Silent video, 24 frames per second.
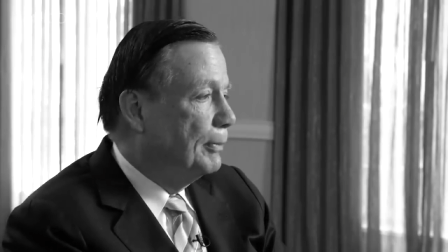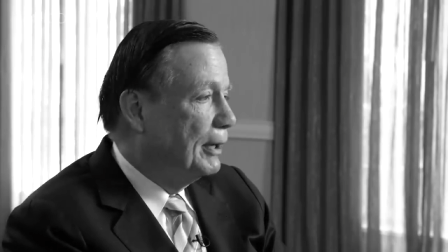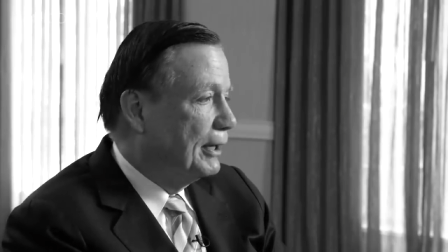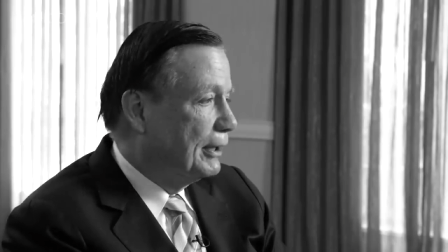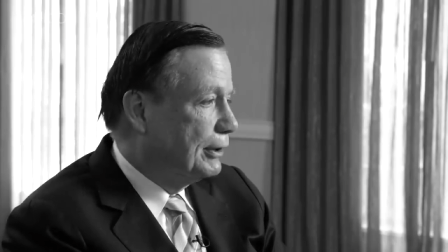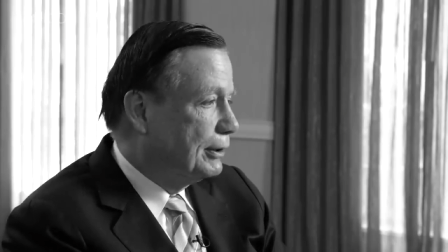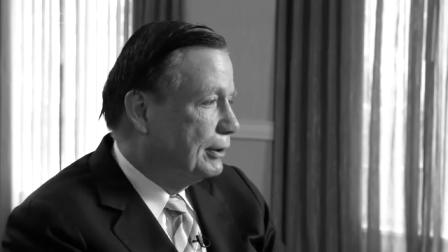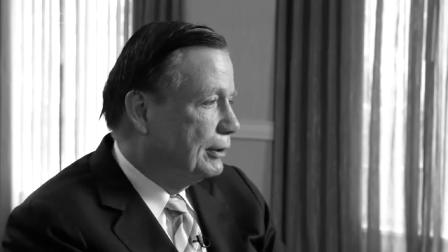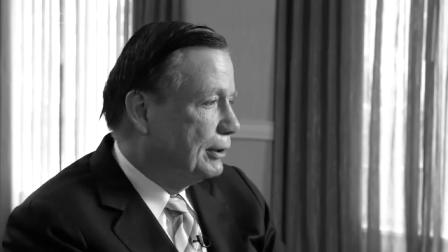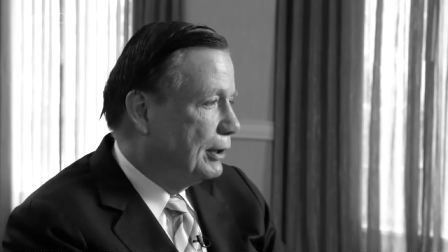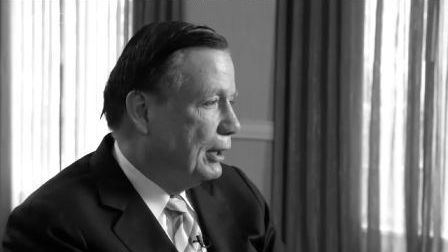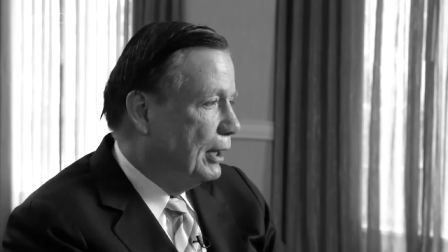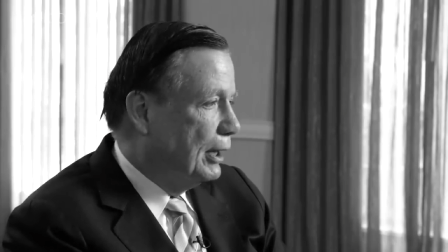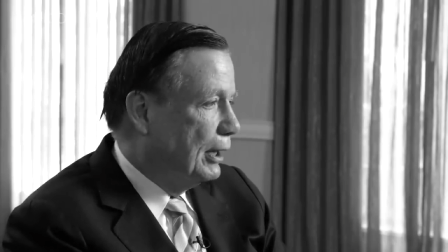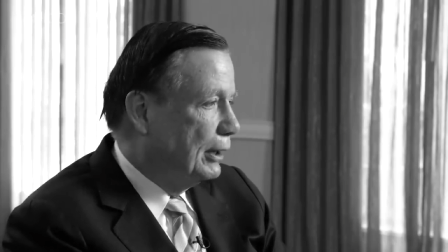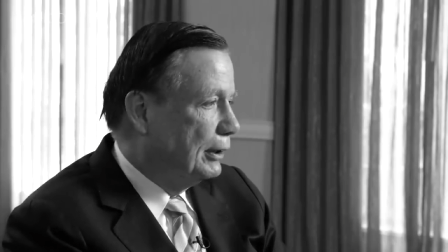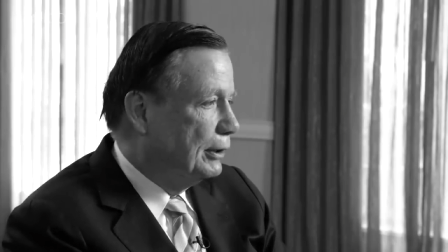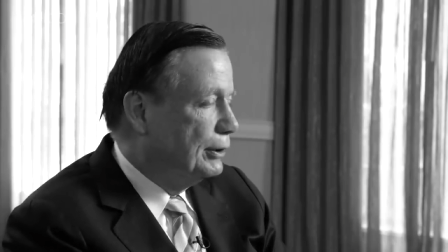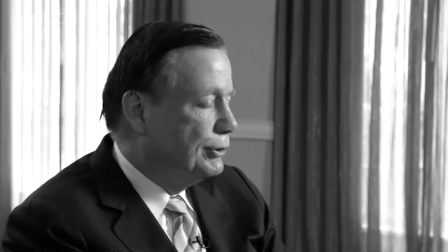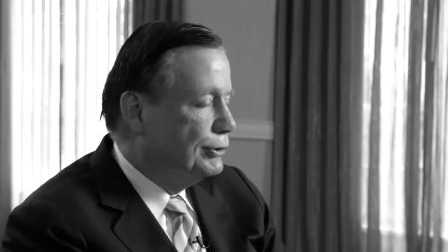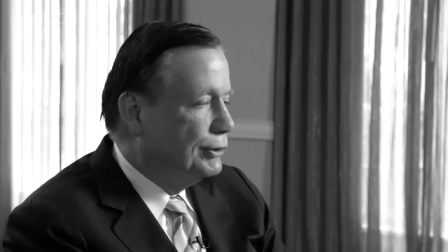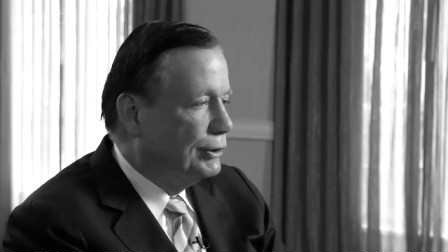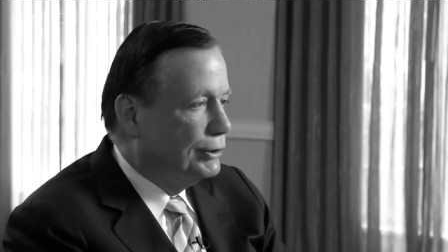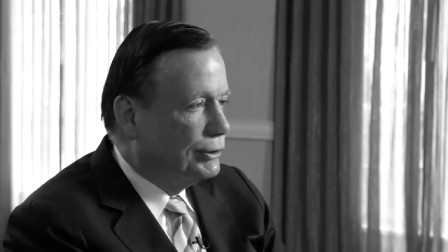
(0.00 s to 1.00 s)
Medical
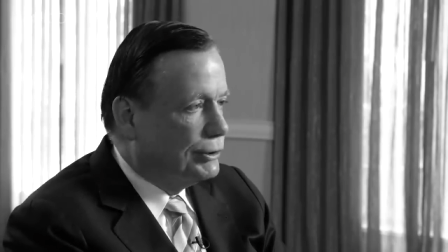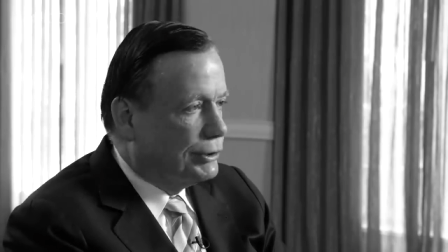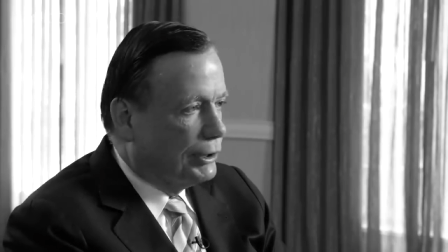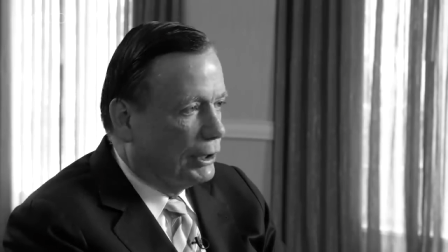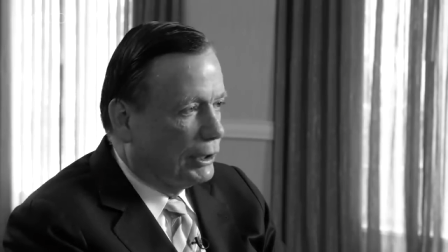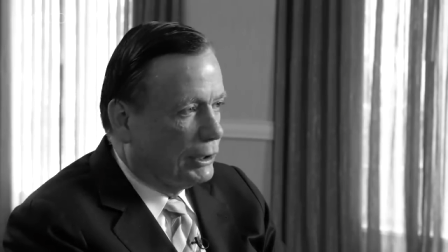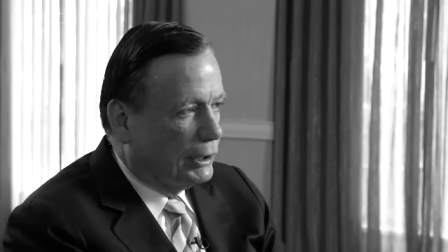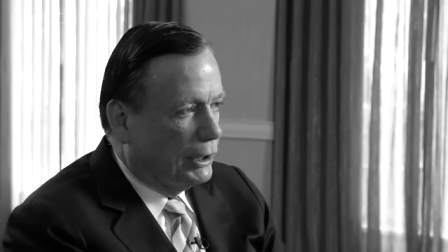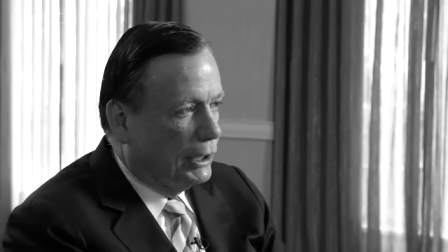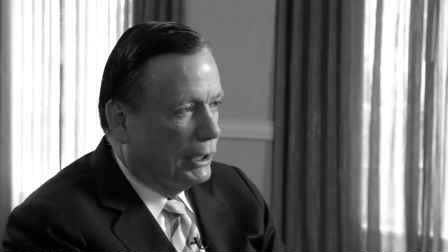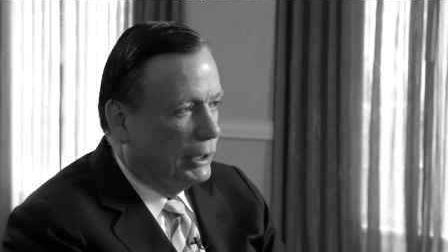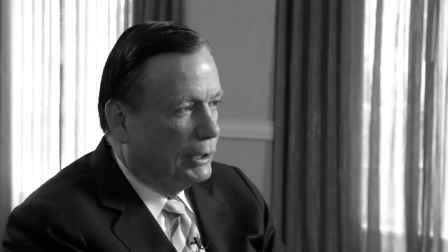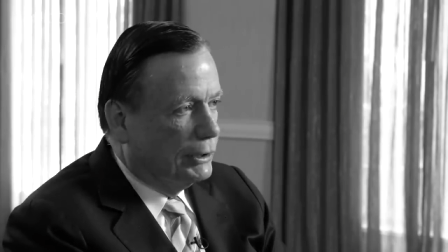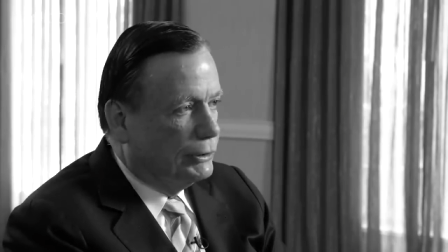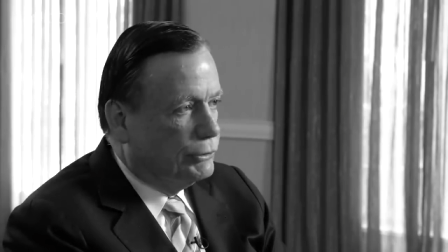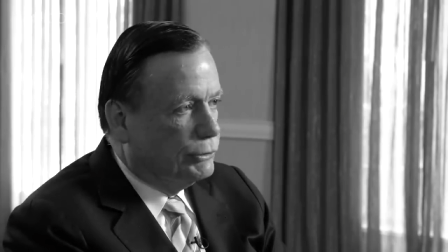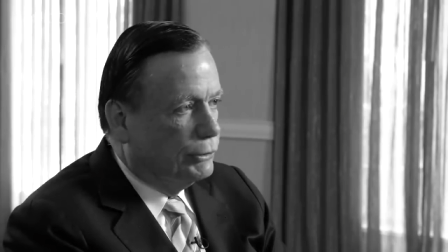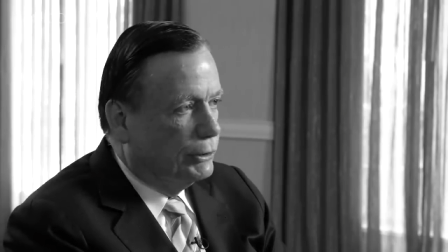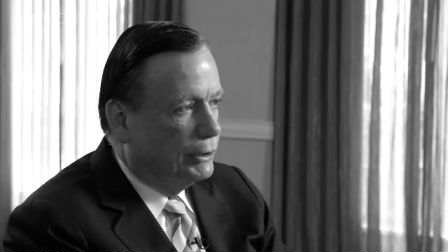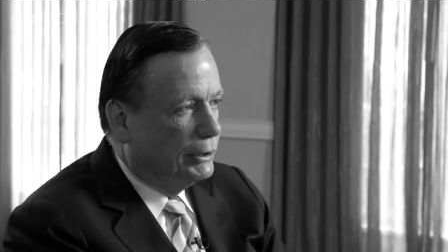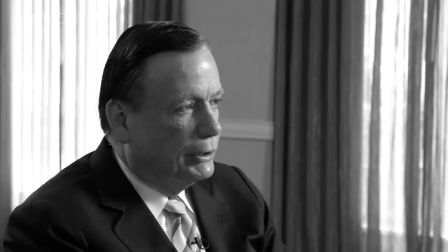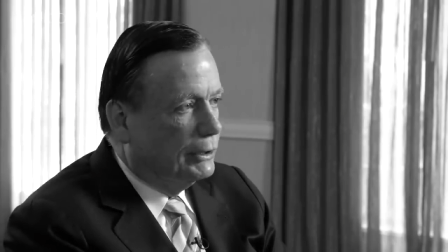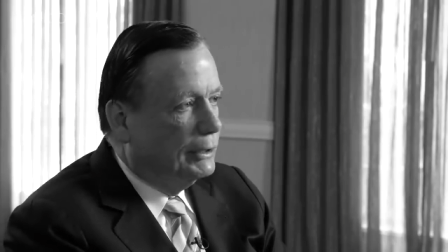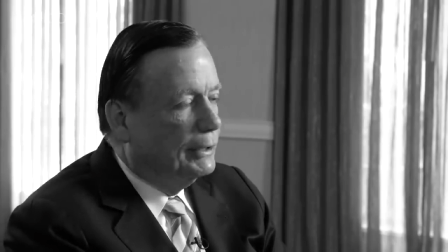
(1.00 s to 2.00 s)
College in
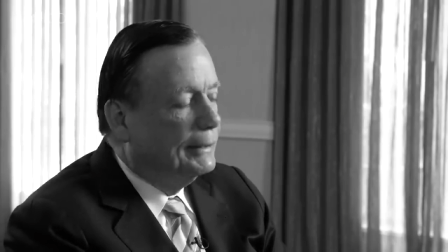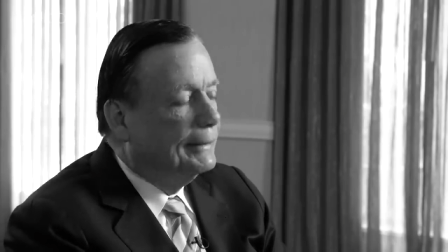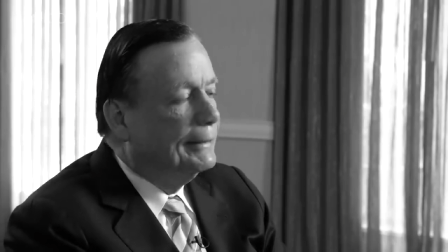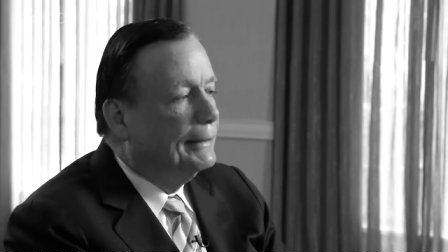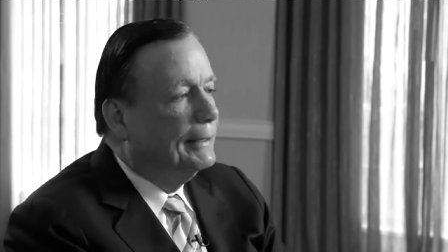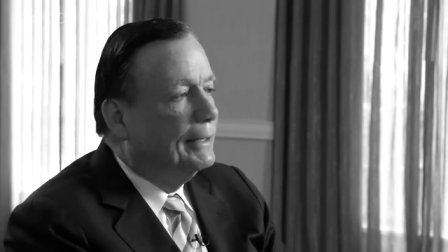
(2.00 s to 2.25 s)
psychiatry